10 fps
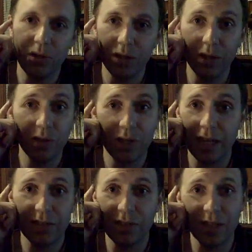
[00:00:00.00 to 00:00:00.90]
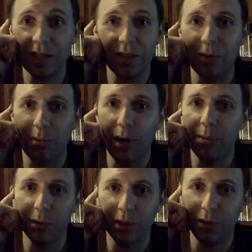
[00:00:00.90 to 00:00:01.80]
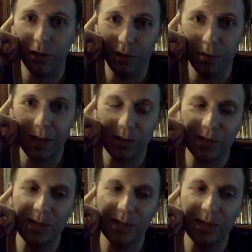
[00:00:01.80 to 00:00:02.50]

you know that she has she doesn't have a problem with nudity basically.